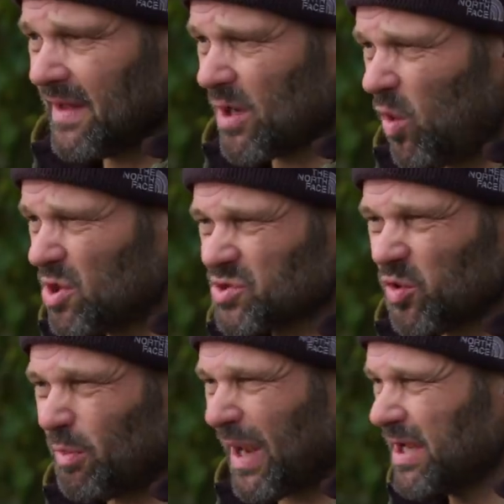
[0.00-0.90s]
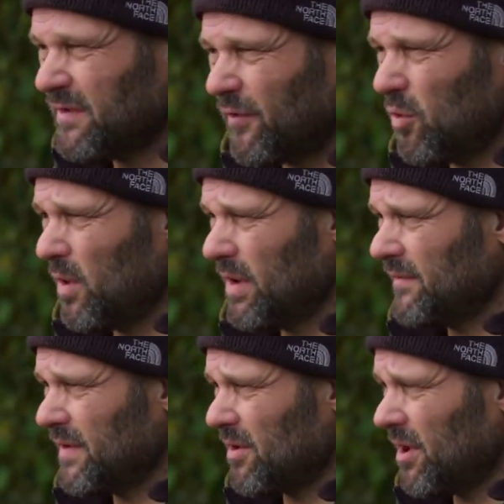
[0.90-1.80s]
quite sort of playful,
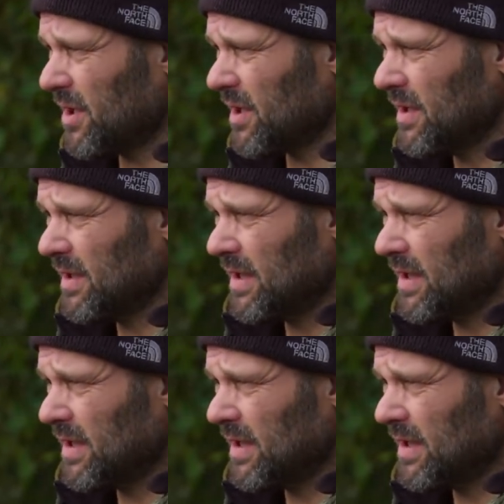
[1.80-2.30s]
if you like.